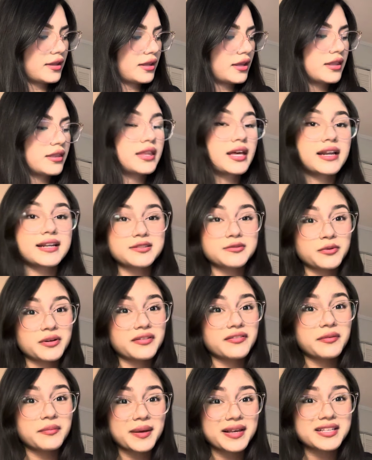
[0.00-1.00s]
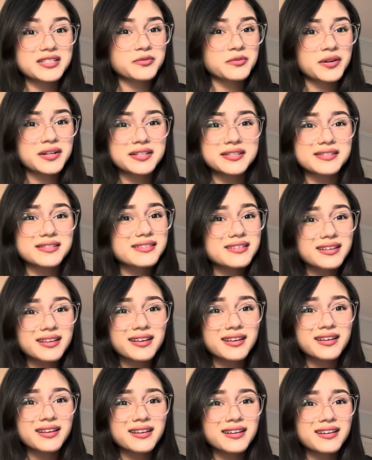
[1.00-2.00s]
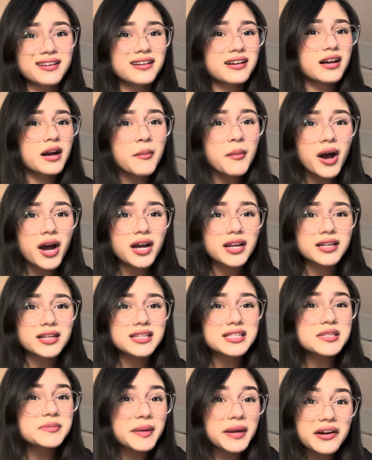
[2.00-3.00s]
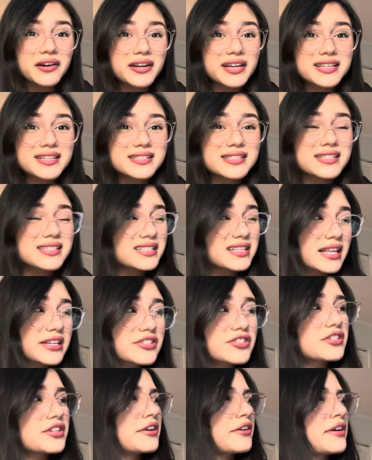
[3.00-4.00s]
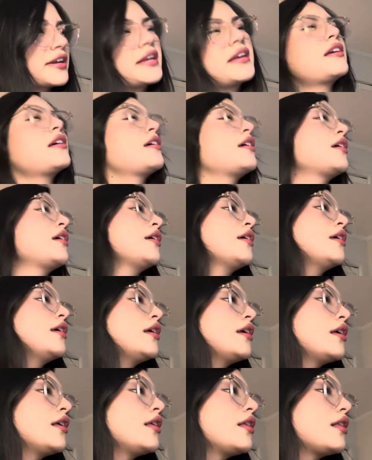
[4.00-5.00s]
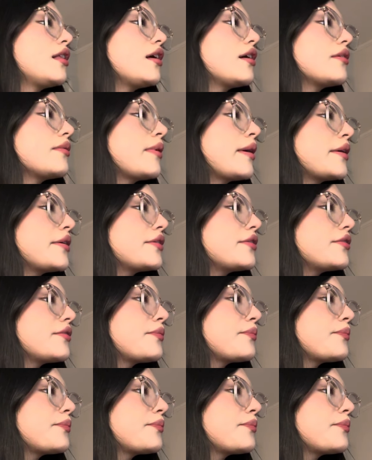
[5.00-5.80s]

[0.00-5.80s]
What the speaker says: That is one of the best ones. Come on, asparagus is legendary. Alright.